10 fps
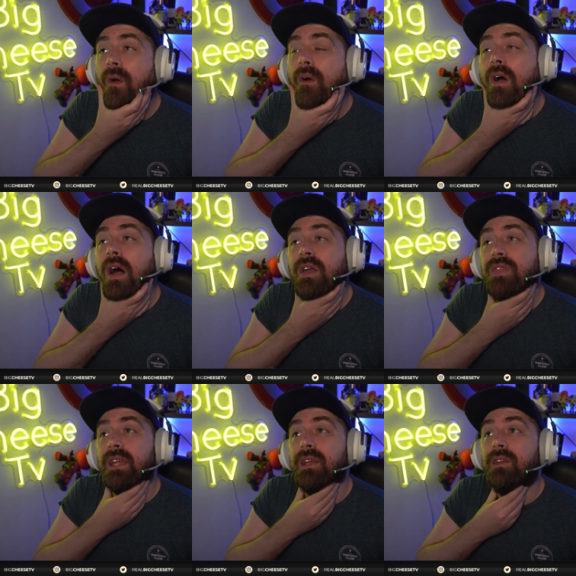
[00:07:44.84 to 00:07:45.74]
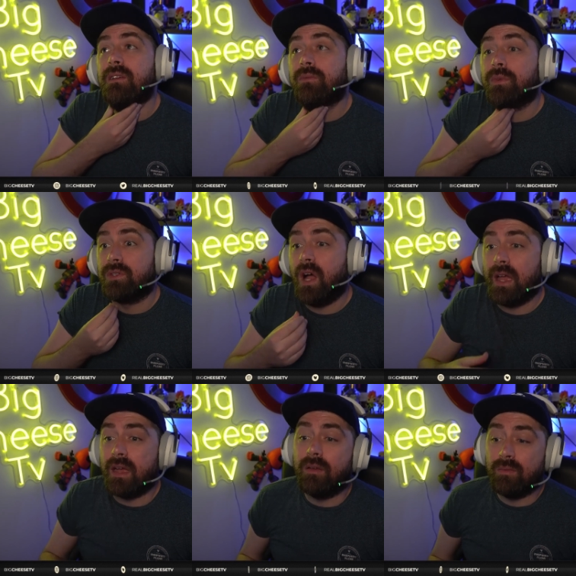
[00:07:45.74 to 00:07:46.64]
I think the
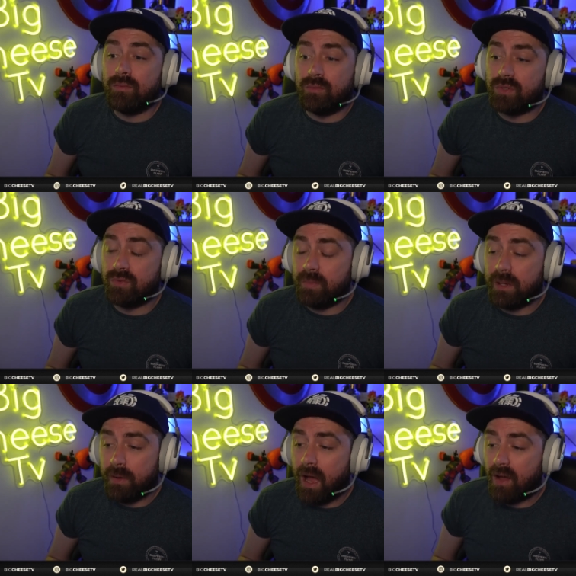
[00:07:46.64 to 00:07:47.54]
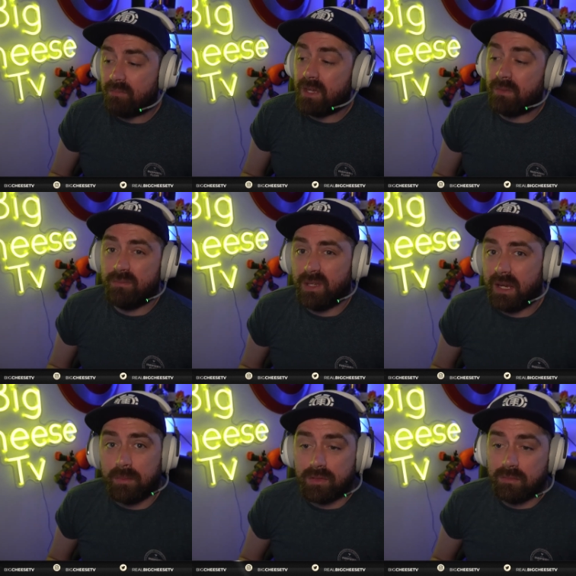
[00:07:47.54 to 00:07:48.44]
diet was a big part of me being
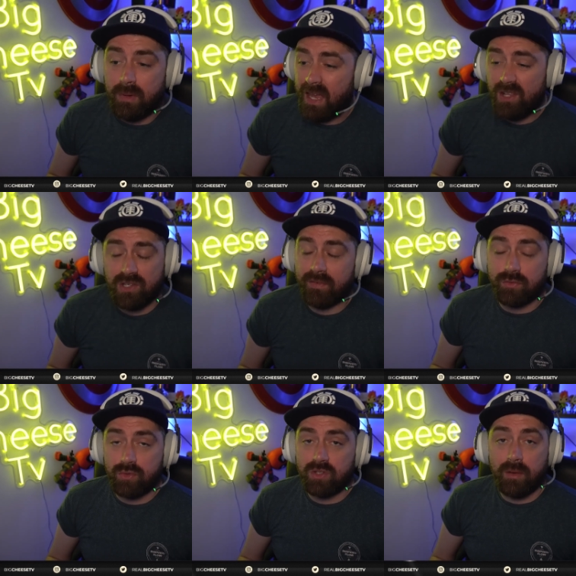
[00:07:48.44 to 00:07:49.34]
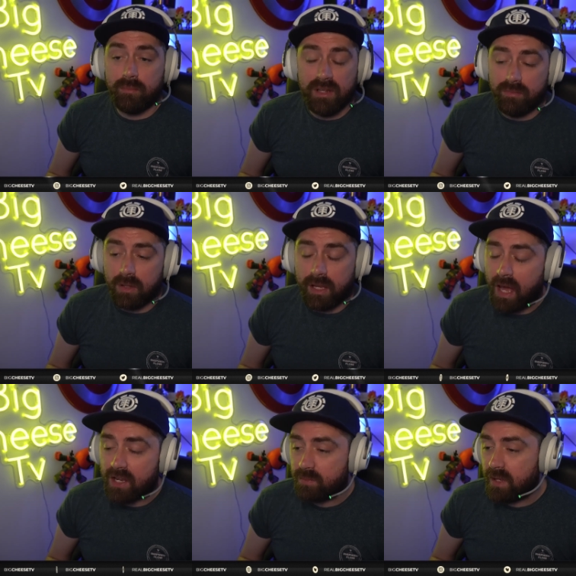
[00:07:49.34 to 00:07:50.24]
able to energy levels which is unbelievable. I can't
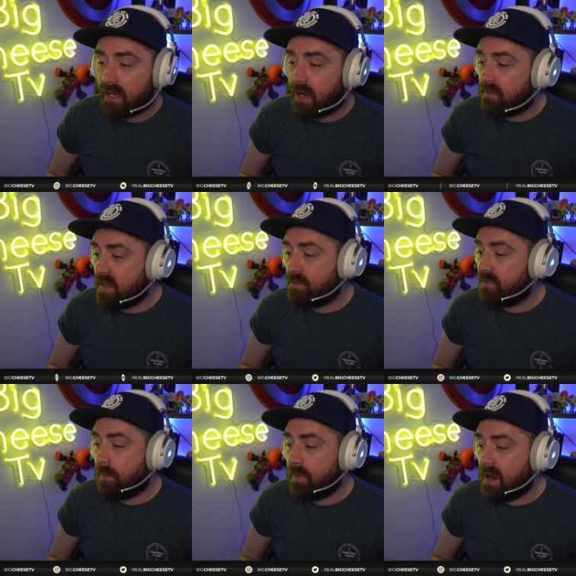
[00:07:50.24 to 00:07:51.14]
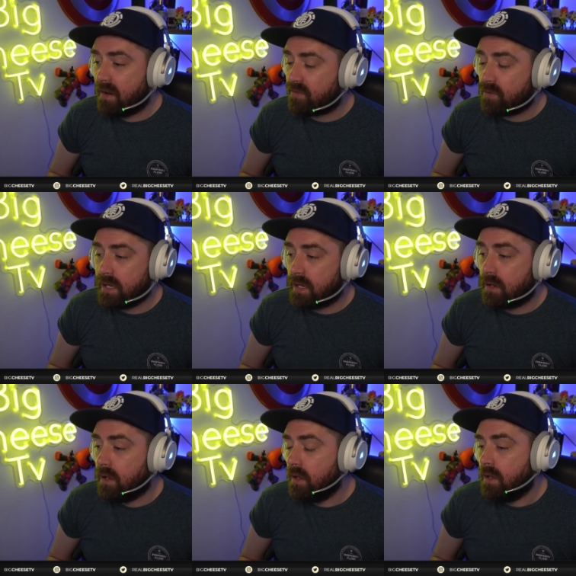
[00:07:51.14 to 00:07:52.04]
explain it. I've never felt better after eating
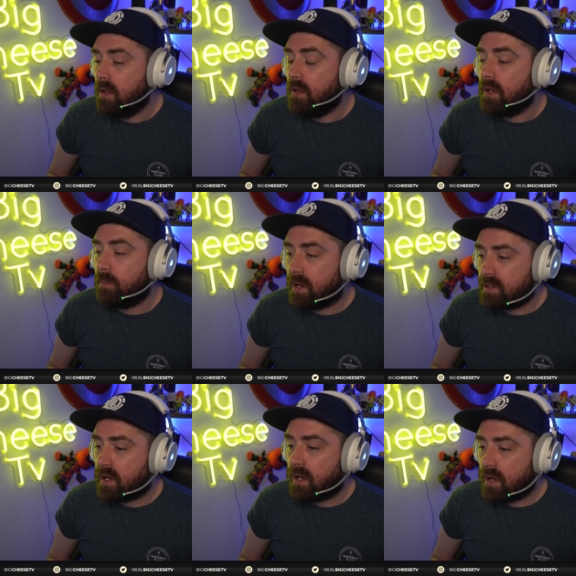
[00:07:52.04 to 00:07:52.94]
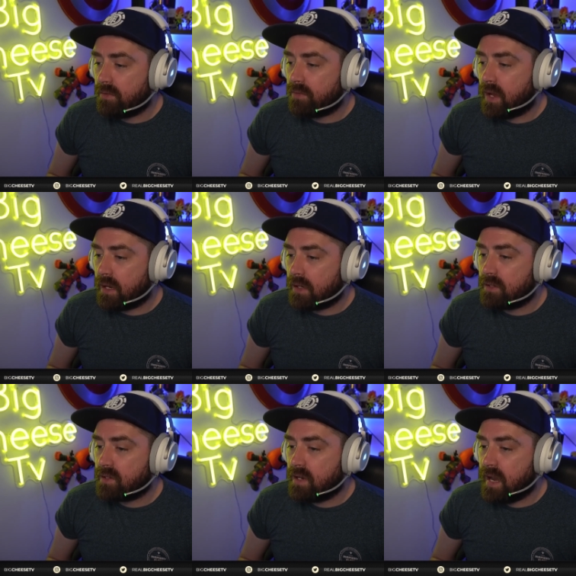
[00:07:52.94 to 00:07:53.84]
in my entire life. And
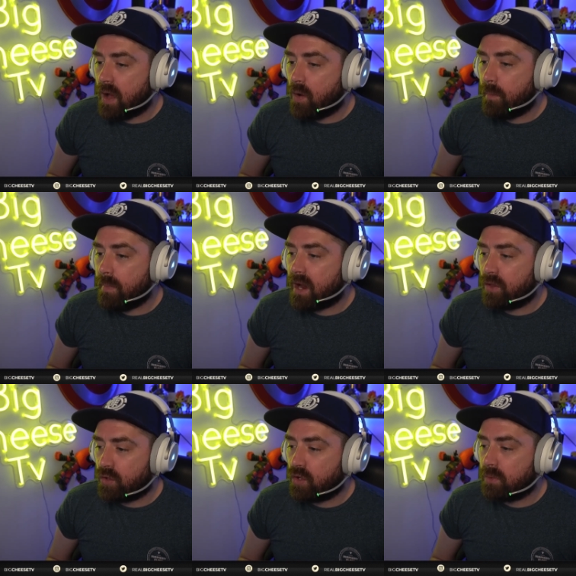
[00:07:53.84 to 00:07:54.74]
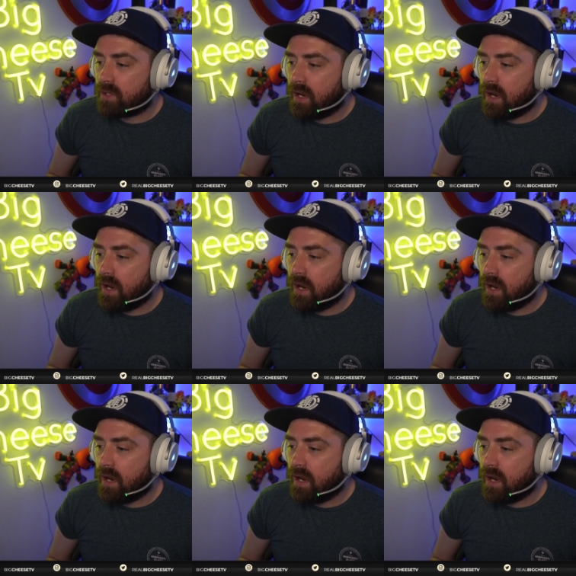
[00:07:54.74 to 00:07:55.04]
now I'm back on a normal diet.